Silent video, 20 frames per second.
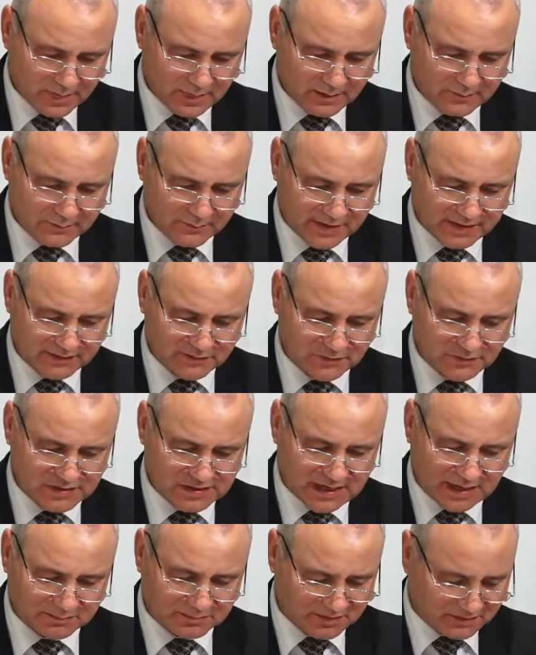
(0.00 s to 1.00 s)
Matthew
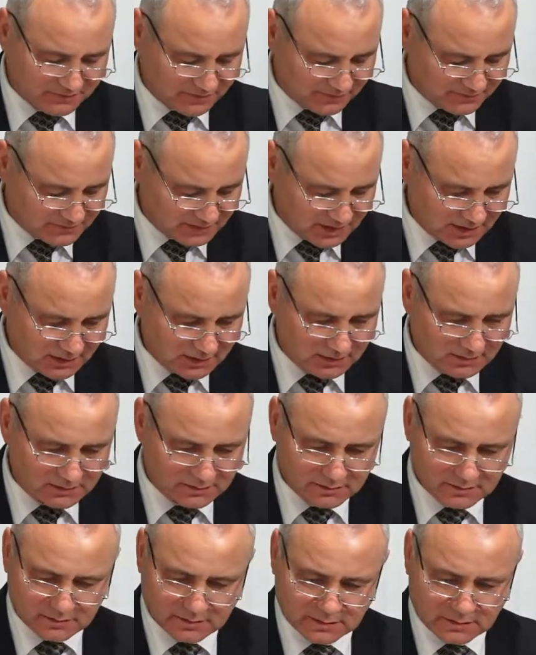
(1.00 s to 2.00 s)
chapter
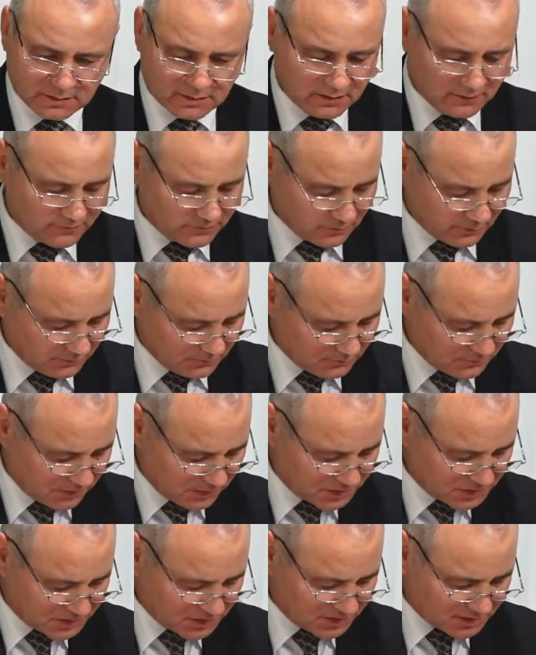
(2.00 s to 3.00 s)
fifteen, from
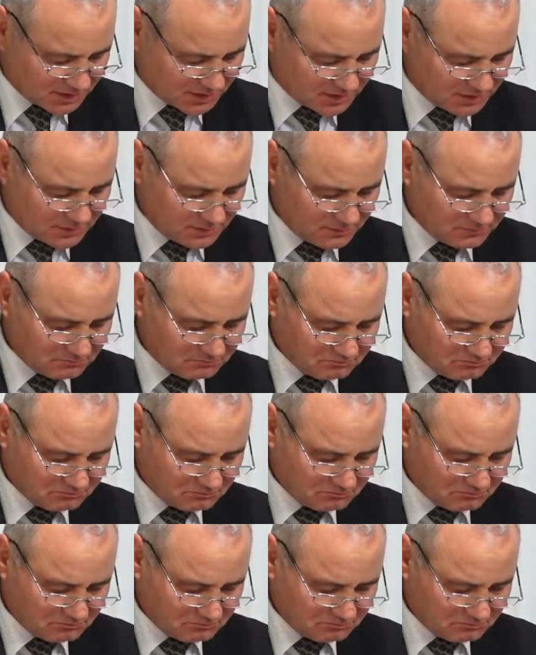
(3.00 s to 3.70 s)
verses